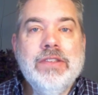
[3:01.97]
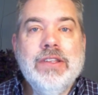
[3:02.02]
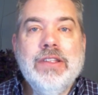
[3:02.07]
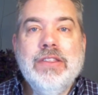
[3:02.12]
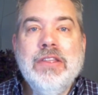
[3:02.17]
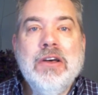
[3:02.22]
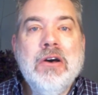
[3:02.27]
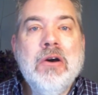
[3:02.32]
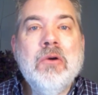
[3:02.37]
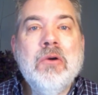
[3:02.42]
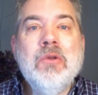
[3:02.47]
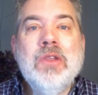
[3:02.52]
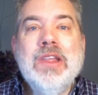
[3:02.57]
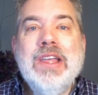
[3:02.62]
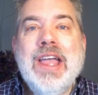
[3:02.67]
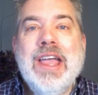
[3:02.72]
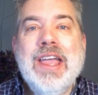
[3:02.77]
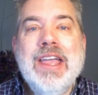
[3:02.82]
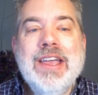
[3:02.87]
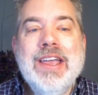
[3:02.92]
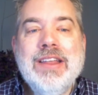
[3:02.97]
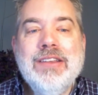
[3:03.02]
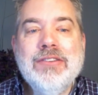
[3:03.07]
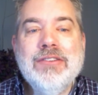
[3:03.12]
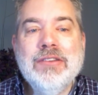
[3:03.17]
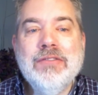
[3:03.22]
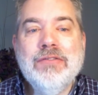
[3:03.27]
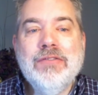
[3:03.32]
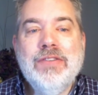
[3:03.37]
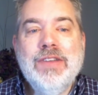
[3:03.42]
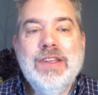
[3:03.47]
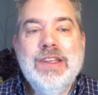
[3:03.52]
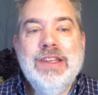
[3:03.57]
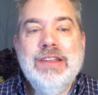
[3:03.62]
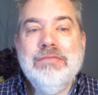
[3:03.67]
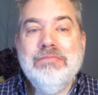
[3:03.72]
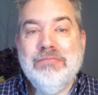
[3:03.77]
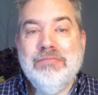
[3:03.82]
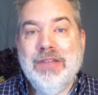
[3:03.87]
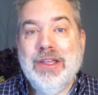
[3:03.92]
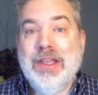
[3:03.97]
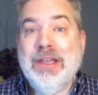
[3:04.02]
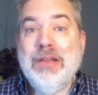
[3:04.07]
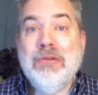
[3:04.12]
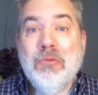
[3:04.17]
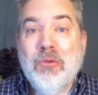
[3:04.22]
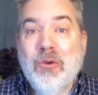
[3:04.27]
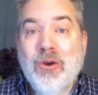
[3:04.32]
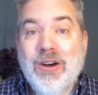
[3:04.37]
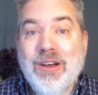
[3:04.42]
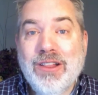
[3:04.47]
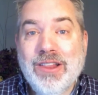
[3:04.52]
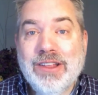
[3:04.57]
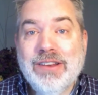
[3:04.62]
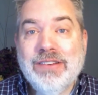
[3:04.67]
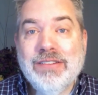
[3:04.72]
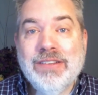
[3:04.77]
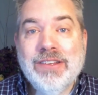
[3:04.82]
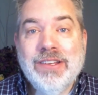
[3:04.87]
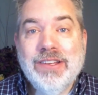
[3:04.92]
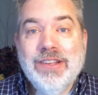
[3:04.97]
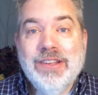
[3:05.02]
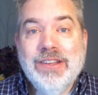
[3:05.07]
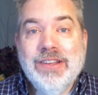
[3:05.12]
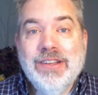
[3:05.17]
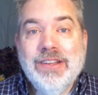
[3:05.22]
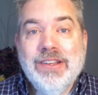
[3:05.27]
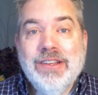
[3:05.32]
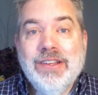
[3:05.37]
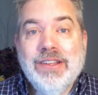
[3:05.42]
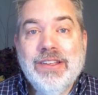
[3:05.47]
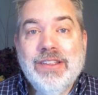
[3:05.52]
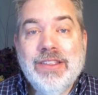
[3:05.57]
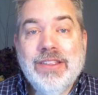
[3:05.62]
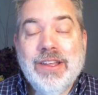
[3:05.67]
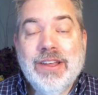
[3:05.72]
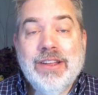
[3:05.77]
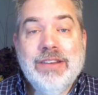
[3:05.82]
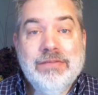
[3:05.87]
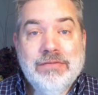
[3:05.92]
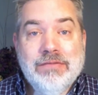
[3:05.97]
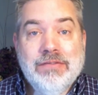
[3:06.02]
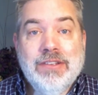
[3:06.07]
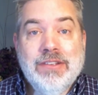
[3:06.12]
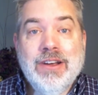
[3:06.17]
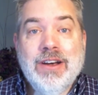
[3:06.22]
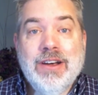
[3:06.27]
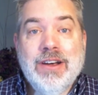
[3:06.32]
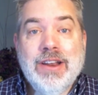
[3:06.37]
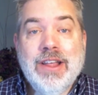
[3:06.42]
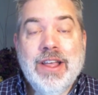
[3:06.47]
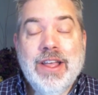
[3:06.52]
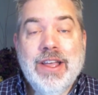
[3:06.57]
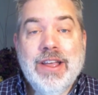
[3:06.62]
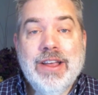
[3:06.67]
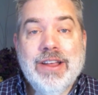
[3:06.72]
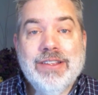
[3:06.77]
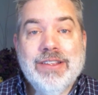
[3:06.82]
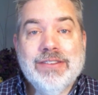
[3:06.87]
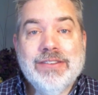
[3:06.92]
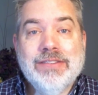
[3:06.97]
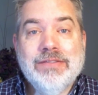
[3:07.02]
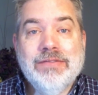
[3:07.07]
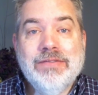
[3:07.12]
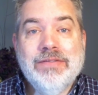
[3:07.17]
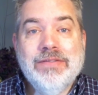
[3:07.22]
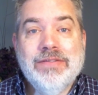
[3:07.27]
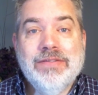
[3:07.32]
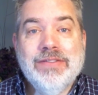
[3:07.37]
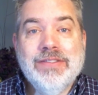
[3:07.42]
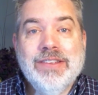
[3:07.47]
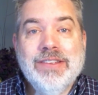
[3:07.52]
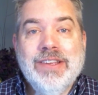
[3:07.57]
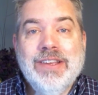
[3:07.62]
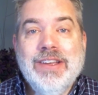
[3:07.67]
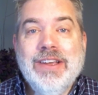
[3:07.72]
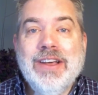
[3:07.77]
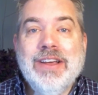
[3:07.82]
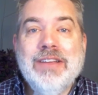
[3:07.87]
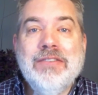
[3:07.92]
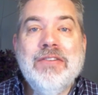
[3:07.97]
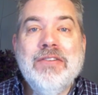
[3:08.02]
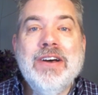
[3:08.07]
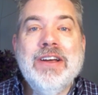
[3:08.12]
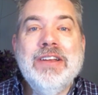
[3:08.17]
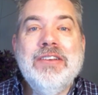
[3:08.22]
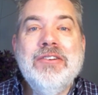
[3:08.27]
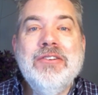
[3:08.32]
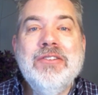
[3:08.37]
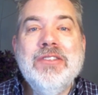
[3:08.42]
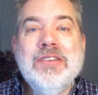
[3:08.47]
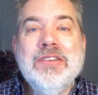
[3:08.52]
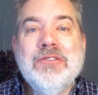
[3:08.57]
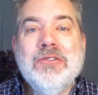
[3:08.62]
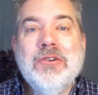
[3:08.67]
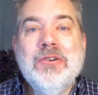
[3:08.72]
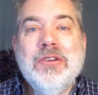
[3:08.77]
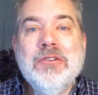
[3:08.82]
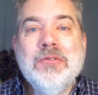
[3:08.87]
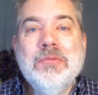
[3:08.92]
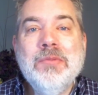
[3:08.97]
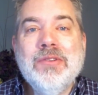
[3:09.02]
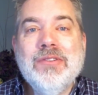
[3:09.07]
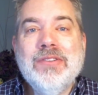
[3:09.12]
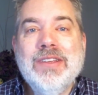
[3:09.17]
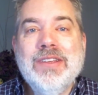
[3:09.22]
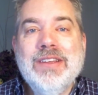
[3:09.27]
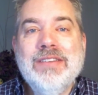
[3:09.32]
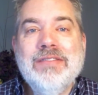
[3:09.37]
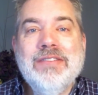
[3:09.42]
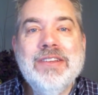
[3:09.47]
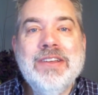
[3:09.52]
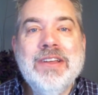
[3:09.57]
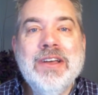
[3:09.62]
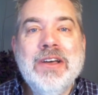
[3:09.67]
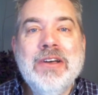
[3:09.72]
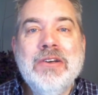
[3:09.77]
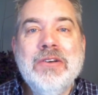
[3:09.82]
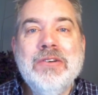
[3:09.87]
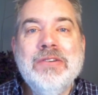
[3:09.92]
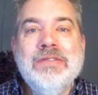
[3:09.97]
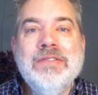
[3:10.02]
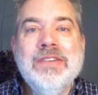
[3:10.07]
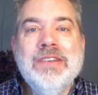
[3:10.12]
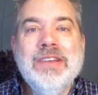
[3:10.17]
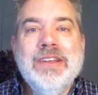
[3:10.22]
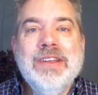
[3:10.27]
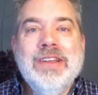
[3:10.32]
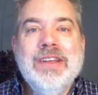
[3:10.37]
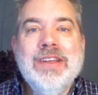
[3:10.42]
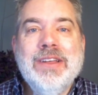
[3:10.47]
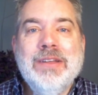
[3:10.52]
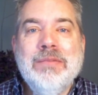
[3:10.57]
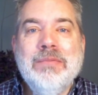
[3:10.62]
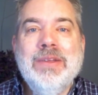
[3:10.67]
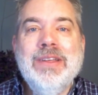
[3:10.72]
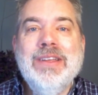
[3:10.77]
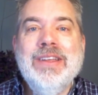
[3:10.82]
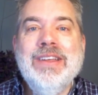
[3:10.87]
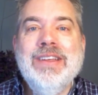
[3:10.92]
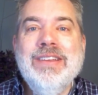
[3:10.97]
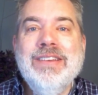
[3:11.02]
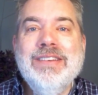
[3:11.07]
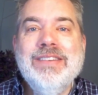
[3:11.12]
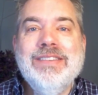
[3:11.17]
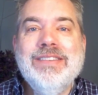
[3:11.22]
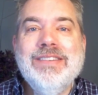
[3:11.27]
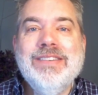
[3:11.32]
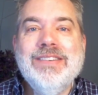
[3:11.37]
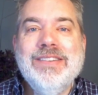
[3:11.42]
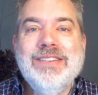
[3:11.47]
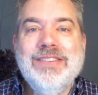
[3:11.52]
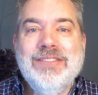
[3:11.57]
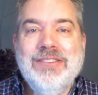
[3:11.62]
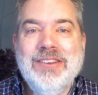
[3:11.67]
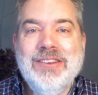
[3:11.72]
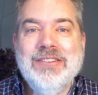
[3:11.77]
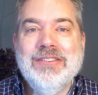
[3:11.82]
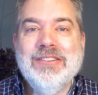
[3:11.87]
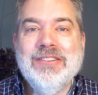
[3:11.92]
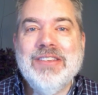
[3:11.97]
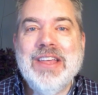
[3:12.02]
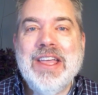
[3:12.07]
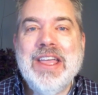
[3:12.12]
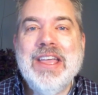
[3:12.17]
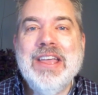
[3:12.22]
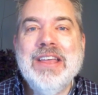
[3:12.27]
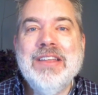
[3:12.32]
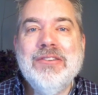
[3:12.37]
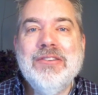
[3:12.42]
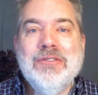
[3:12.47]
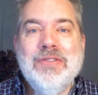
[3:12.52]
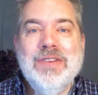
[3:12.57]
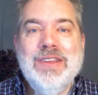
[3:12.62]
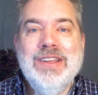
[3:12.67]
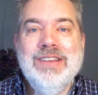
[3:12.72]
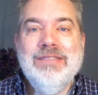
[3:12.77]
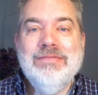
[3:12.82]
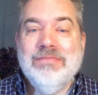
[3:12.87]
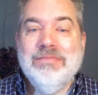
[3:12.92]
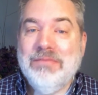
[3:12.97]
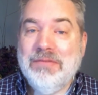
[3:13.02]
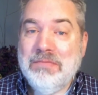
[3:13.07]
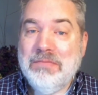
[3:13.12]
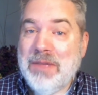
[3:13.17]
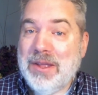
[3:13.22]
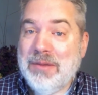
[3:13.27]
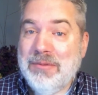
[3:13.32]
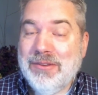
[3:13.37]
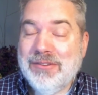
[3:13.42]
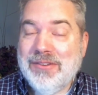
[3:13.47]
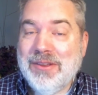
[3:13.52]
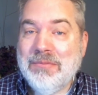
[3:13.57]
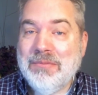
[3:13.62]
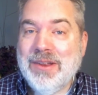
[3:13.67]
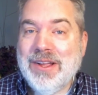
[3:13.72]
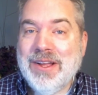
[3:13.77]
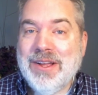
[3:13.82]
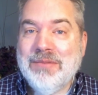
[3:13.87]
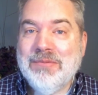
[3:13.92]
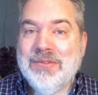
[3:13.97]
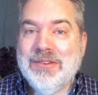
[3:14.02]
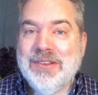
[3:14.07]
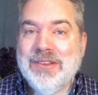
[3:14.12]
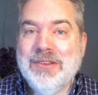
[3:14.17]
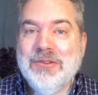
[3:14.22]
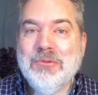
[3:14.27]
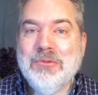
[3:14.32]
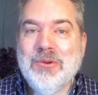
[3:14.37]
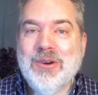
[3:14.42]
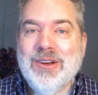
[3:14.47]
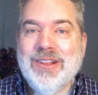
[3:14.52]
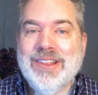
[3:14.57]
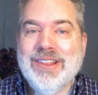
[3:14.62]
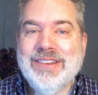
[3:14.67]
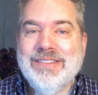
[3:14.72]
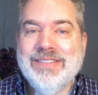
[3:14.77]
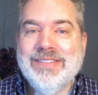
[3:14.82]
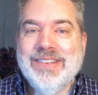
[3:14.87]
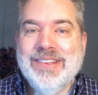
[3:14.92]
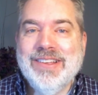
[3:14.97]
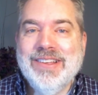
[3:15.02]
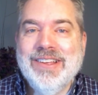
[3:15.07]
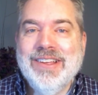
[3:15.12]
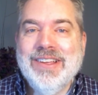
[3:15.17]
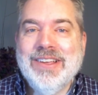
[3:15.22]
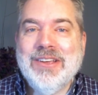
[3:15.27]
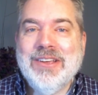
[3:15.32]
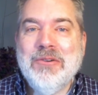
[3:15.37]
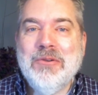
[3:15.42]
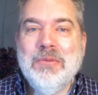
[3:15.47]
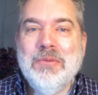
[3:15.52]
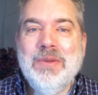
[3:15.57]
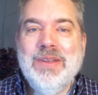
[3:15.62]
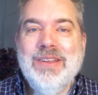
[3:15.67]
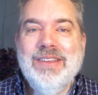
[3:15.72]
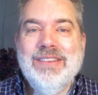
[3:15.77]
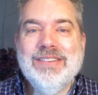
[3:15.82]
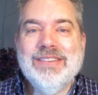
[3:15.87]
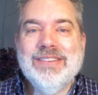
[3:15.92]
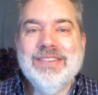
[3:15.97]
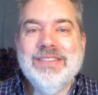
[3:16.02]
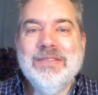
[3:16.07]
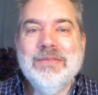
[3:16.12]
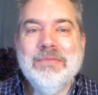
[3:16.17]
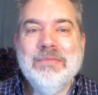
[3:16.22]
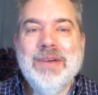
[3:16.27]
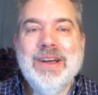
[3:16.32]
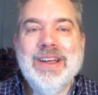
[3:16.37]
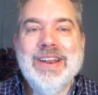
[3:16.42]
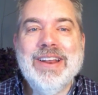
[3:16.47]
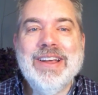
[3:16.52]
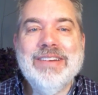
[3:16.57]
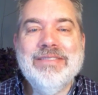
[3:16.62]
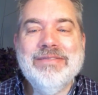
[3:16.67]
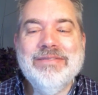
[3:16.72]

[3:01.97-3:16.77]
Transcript: the only hands and feet and wallet that God has. I invite you this Christmas Eve to go and be Jesus' hands, feet, and maybe sometimes his wallet. Go in peace. Bye now.